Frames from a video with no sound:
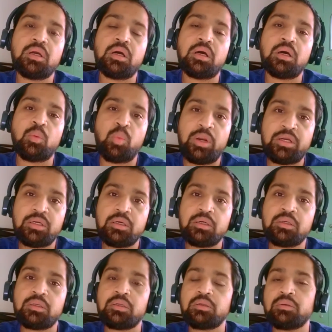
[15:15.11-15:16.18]
a
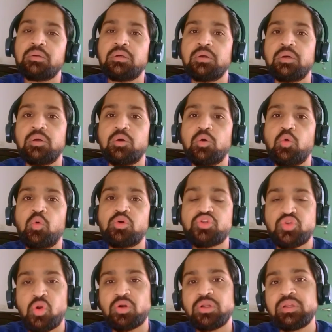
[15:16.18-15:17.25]
vendor who is
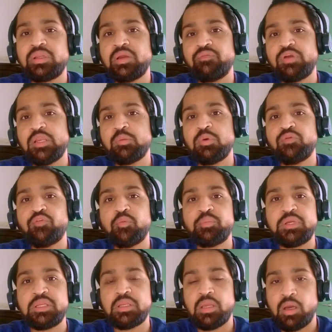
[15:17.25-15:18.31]
not only available for
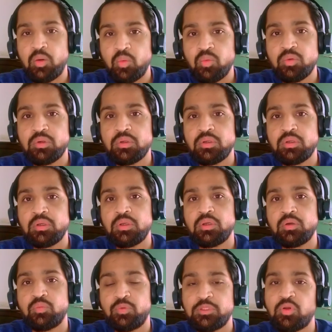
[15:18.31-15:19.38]
me now
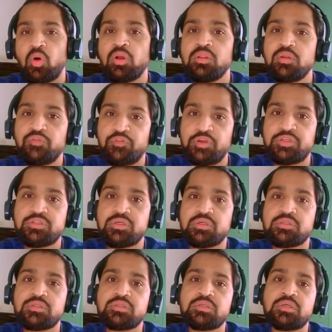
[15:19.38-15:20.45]
with all the
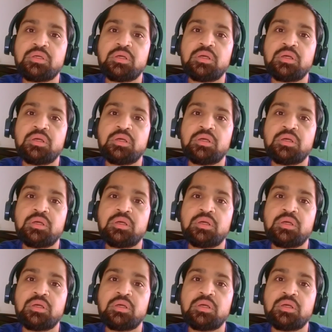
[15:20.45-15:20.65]
features,